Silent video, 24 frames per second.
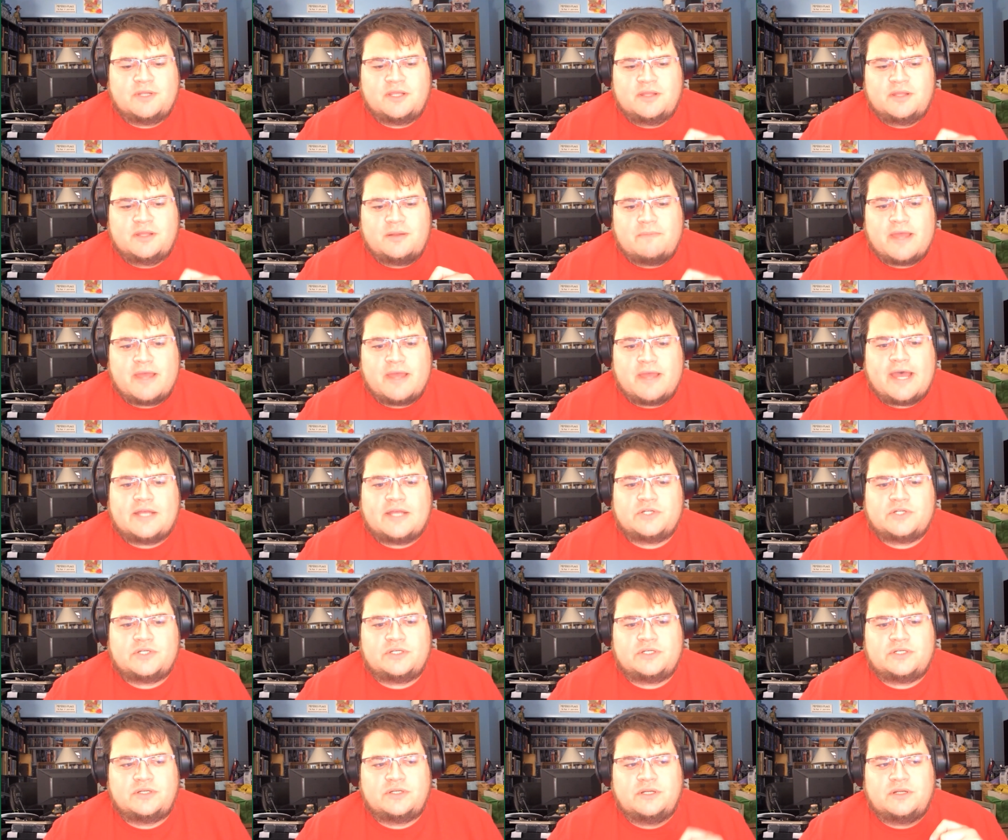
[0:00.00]
and a
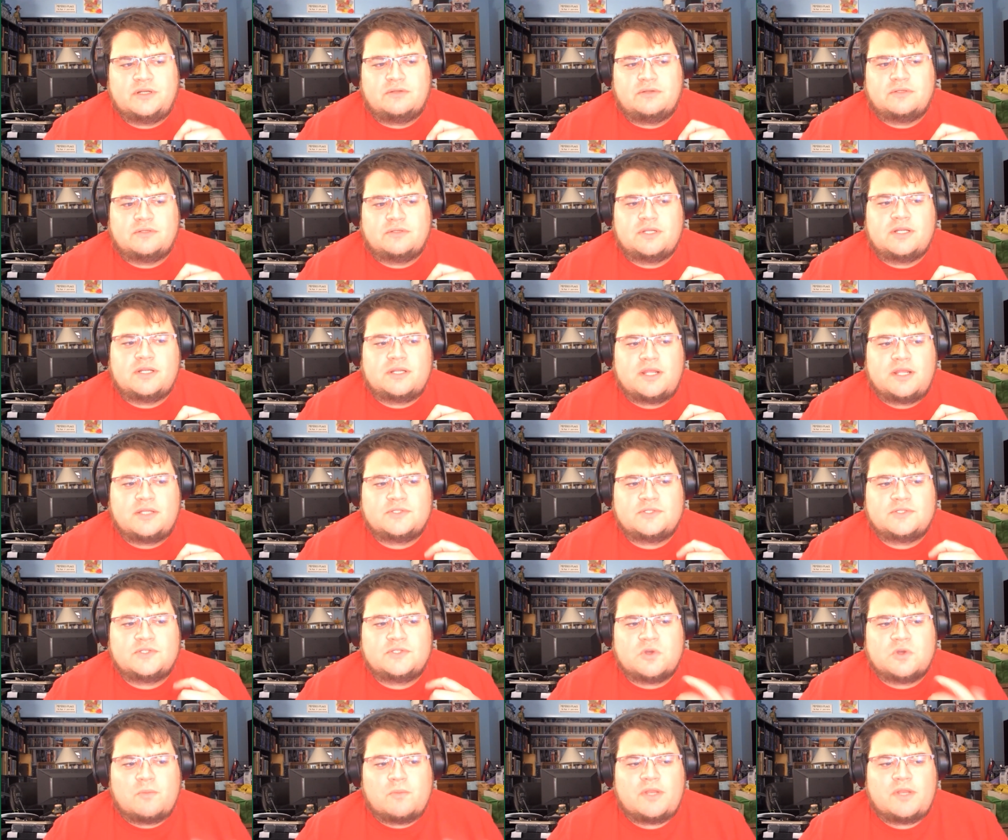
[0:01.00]
passion, and
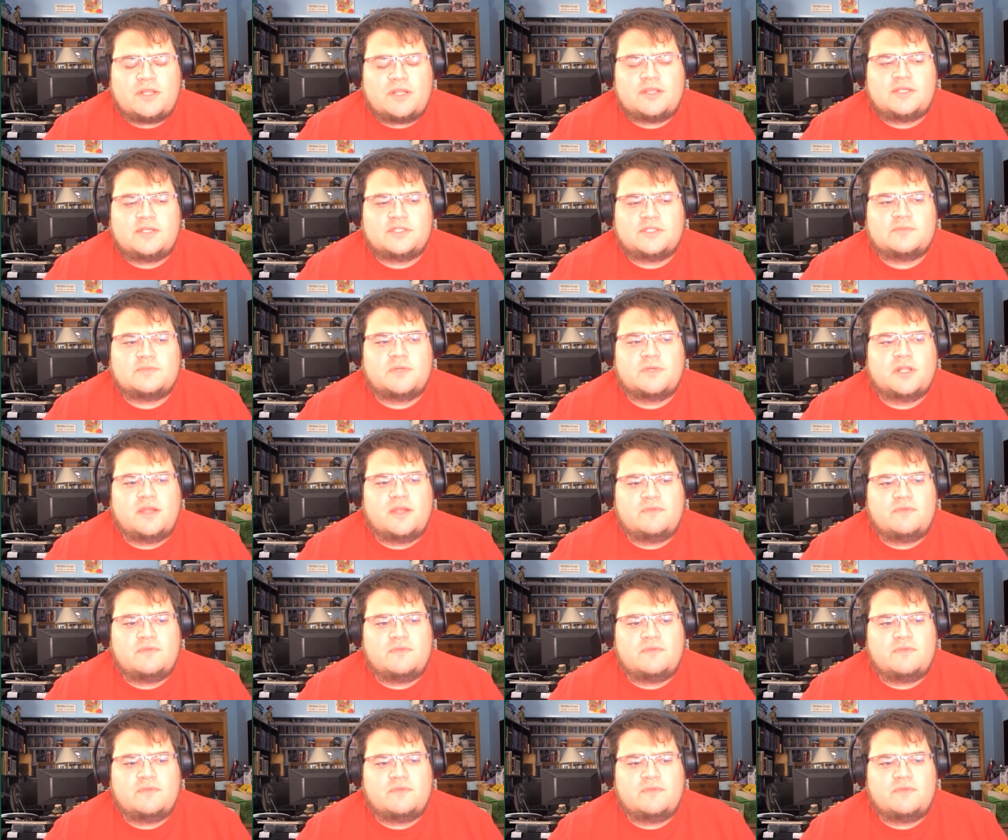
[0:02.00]
so many things in my life.